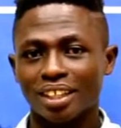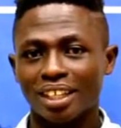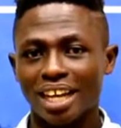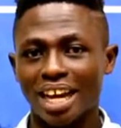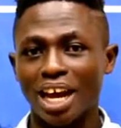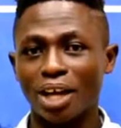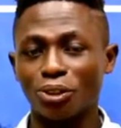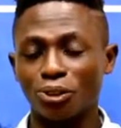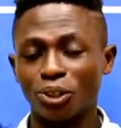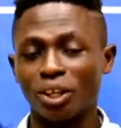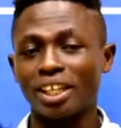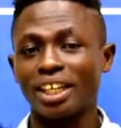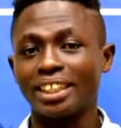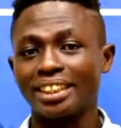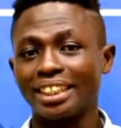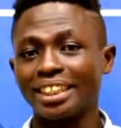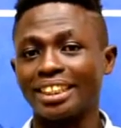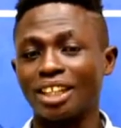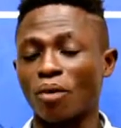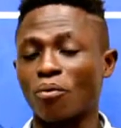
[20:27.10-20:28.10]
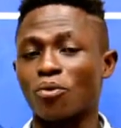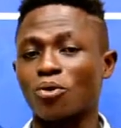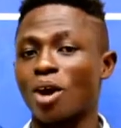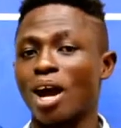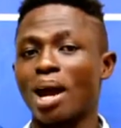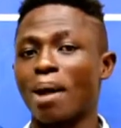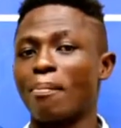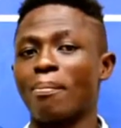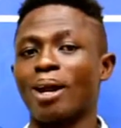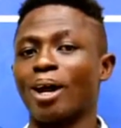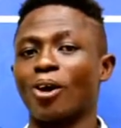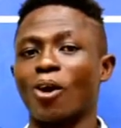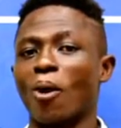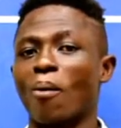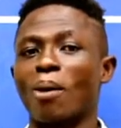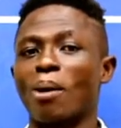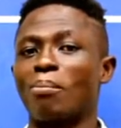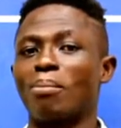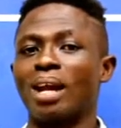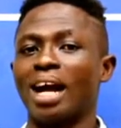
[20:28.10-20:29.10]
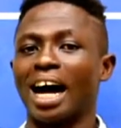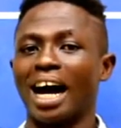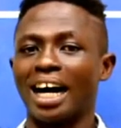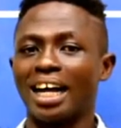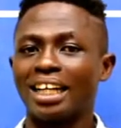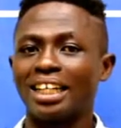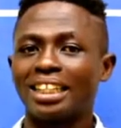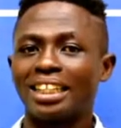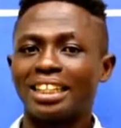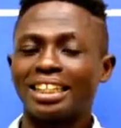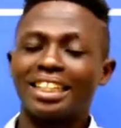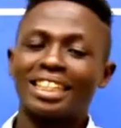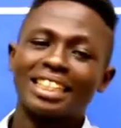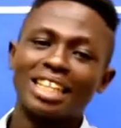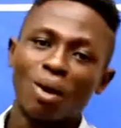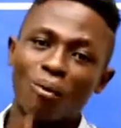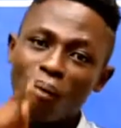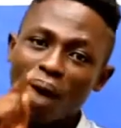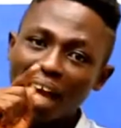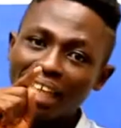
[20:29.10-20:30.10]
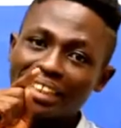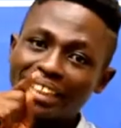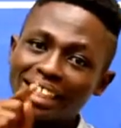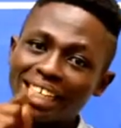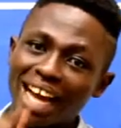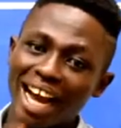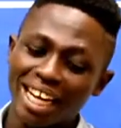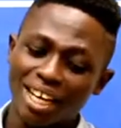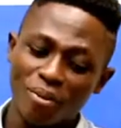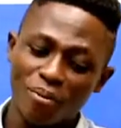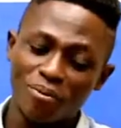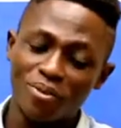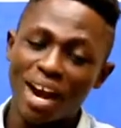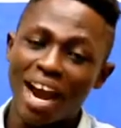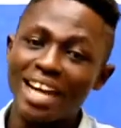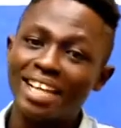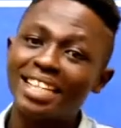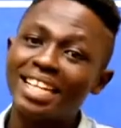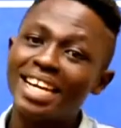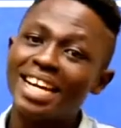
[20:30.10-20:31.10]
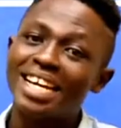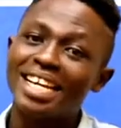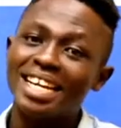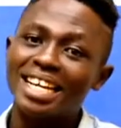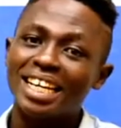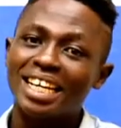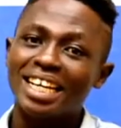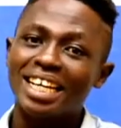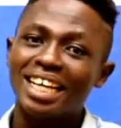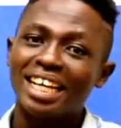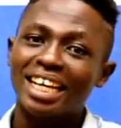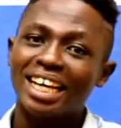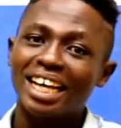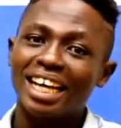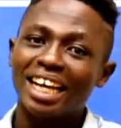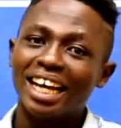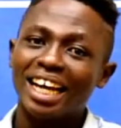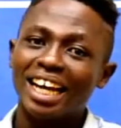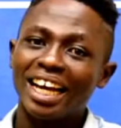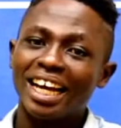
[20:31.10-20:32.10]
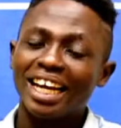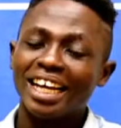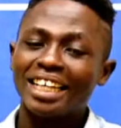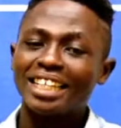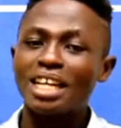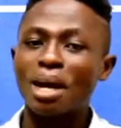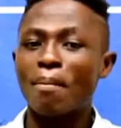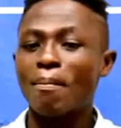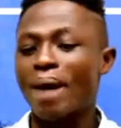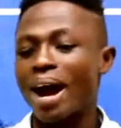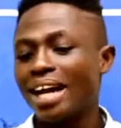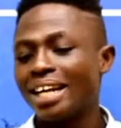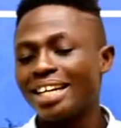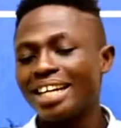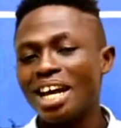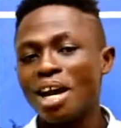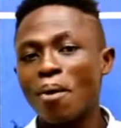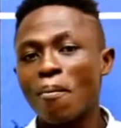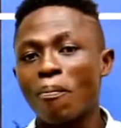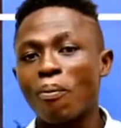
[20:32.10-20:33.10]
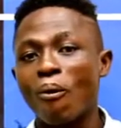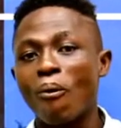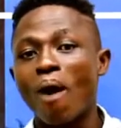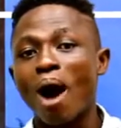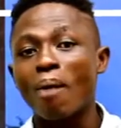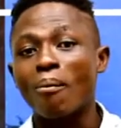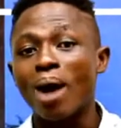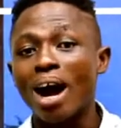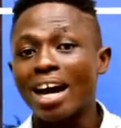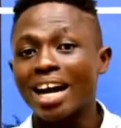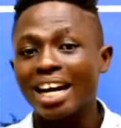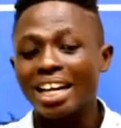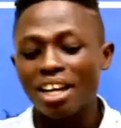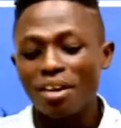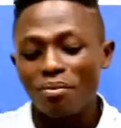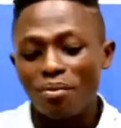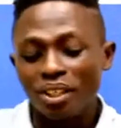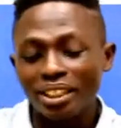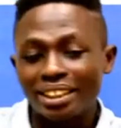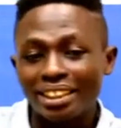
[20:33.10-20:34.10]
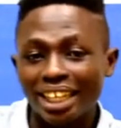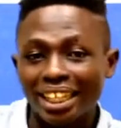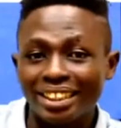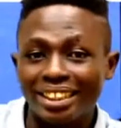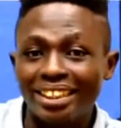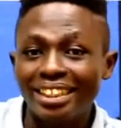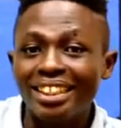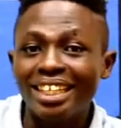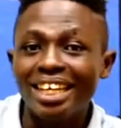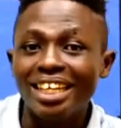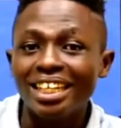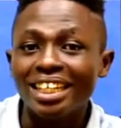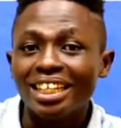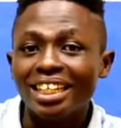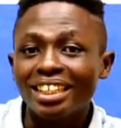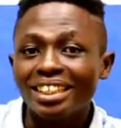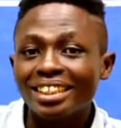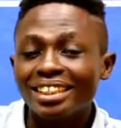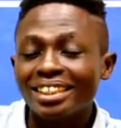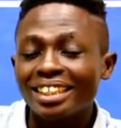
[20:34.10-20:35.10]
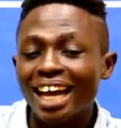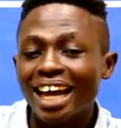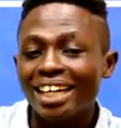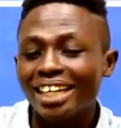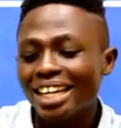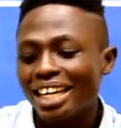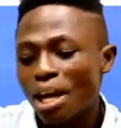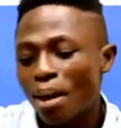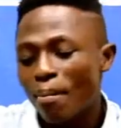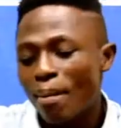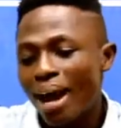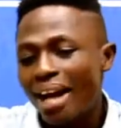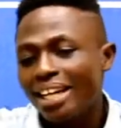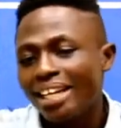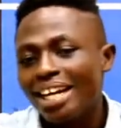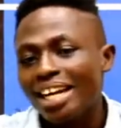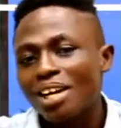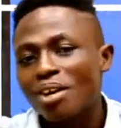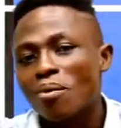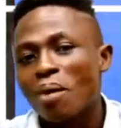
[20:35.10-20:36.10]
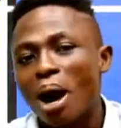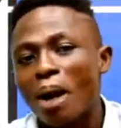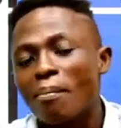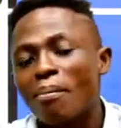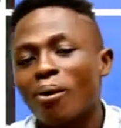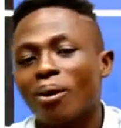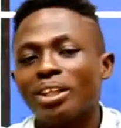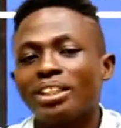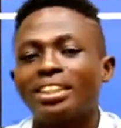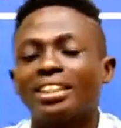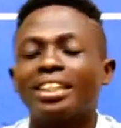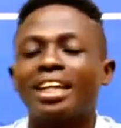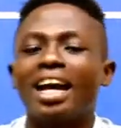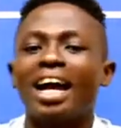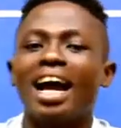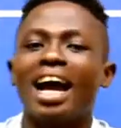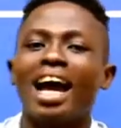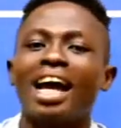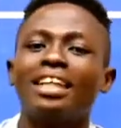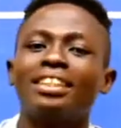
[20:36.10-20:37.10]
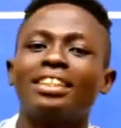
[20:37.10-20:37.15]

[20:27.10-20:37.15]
show the teacher for no air blend over blah. Now watch la the Friday. Na Monday mpo wa waka the face Saturday. Sunday, na Monday no wa boss. Yes.